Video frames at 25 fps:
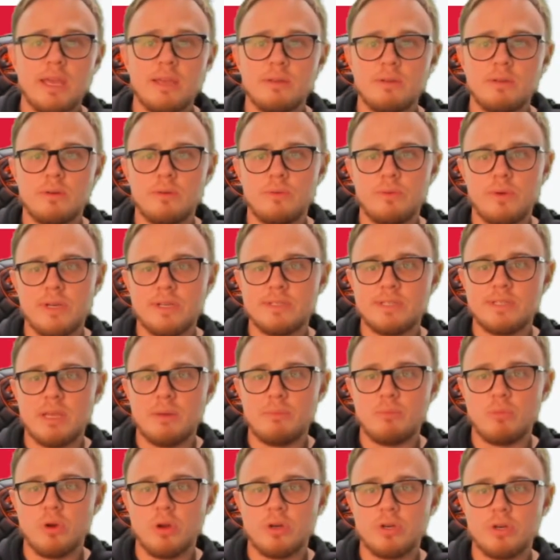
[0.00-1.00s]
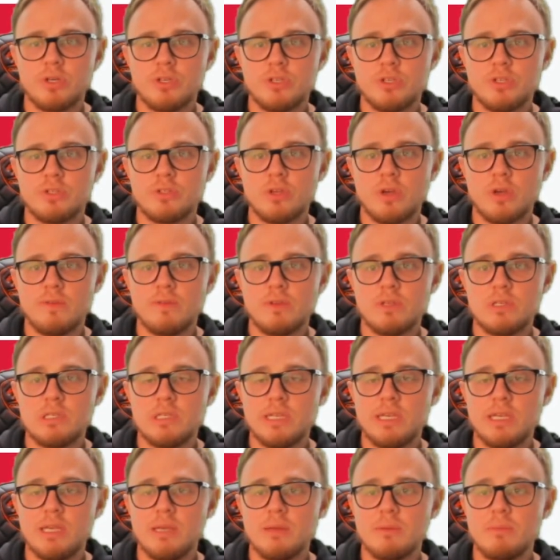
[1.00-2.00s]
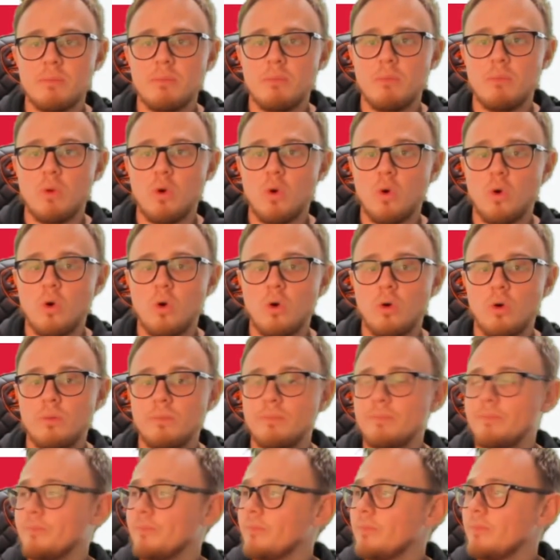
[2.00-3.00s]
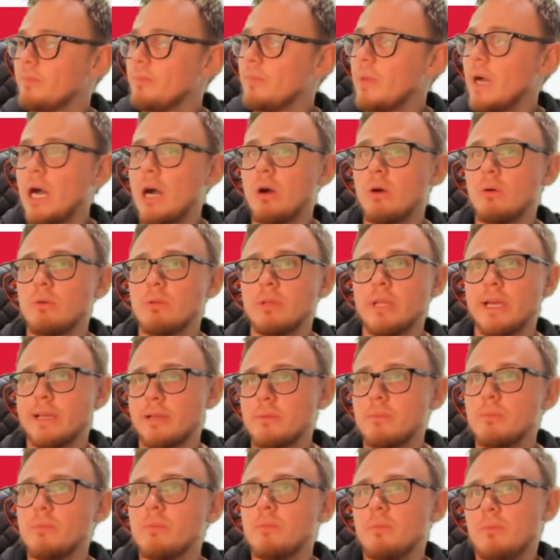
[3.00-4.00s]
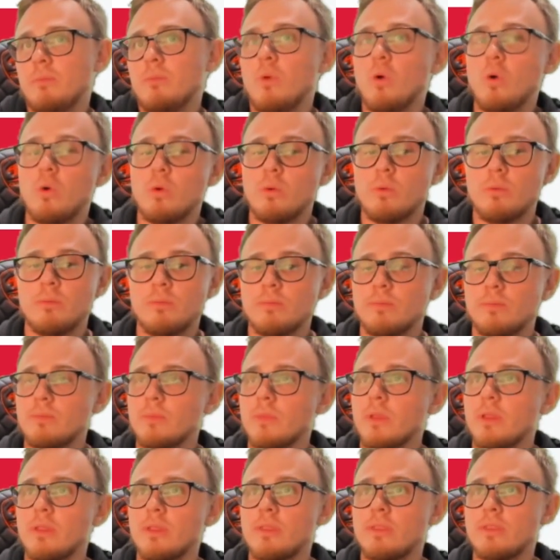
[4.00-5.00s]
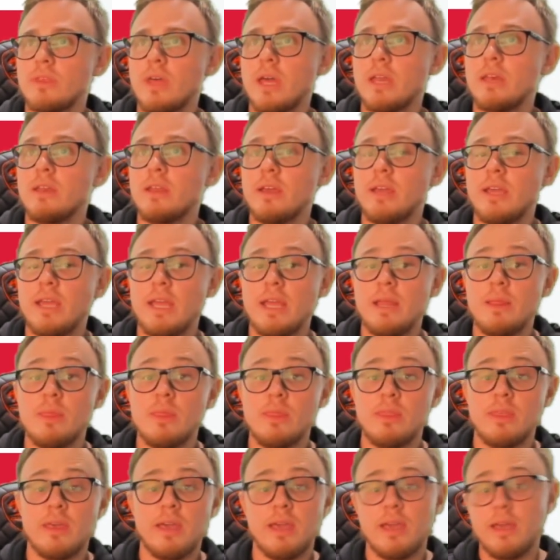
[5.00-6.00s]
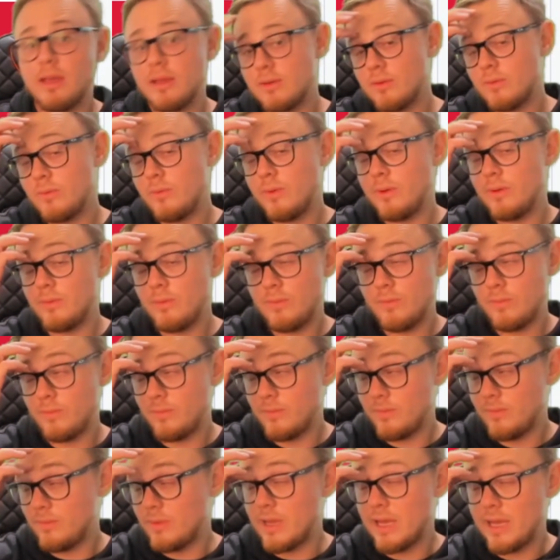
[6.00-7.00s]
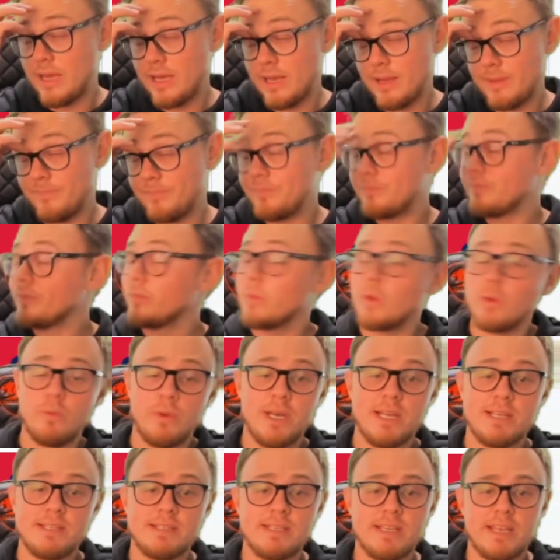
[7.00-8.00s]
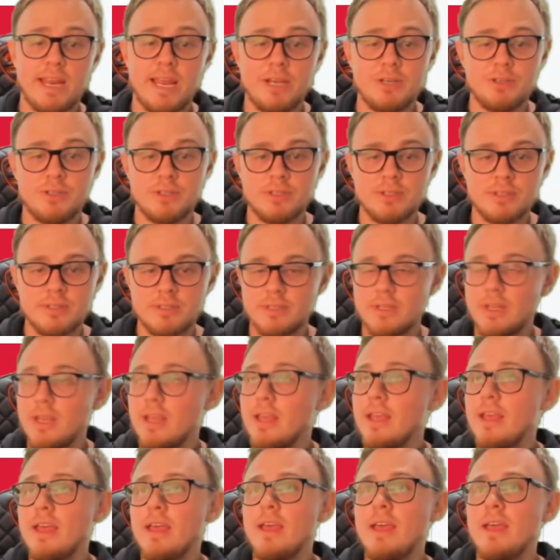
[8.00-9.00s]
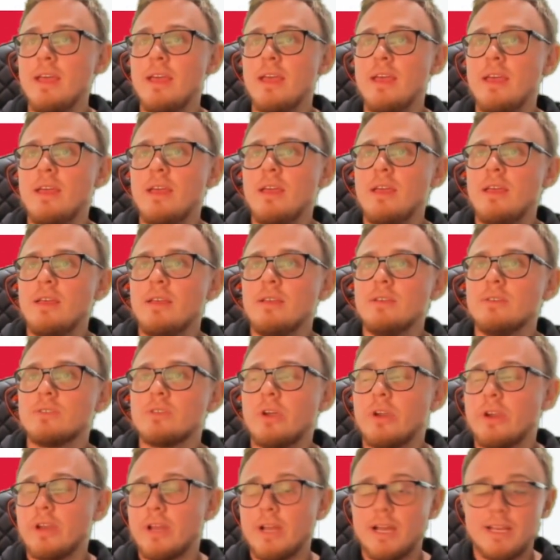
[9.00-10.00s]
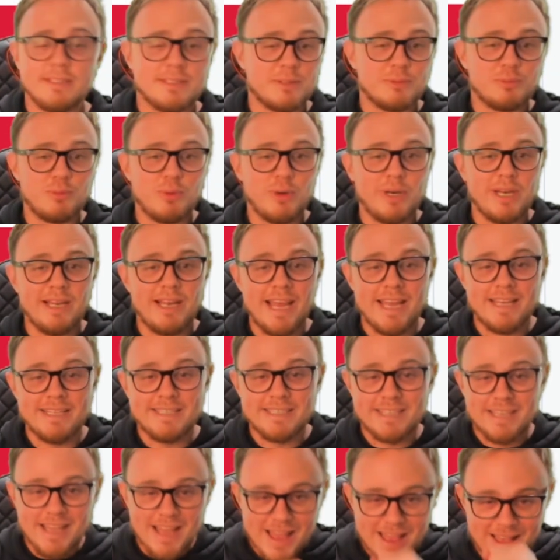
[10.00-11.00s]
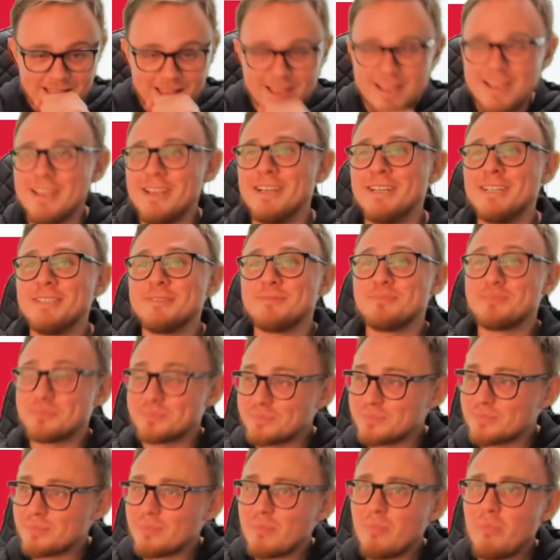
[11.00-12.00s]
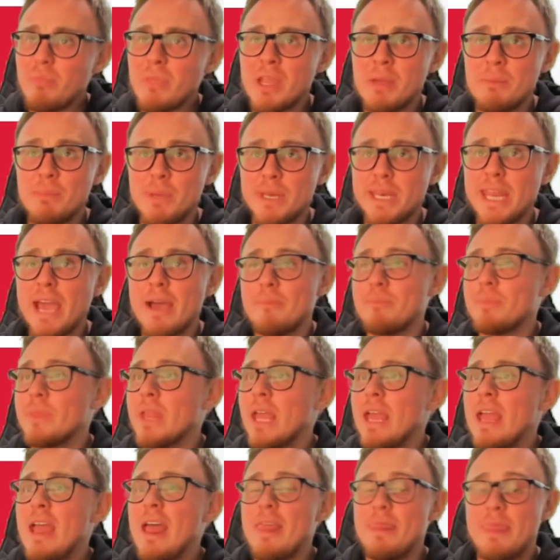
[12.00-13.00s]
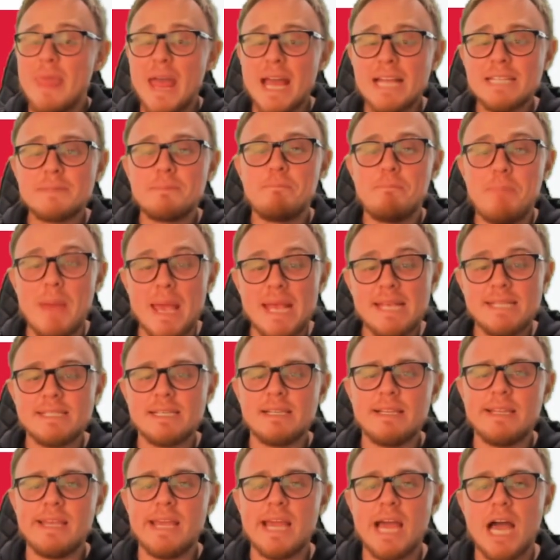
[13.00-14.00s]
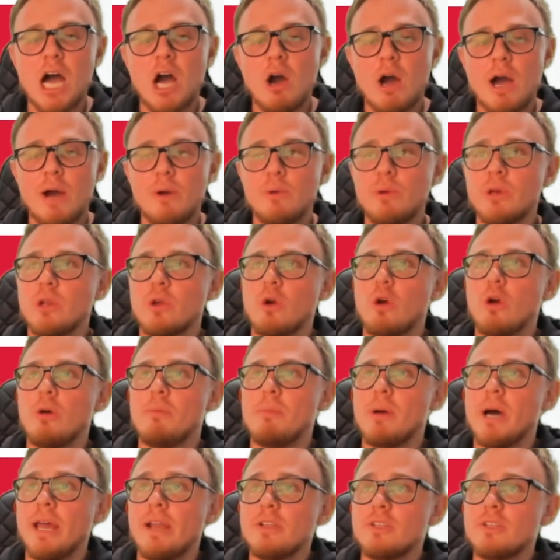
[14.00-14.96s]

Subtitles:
real estate brokerages obviously more power, like more thunder in their real estate agents. Sorry guys, it's pretty late yet. But yeah, that's basically how I would go about it.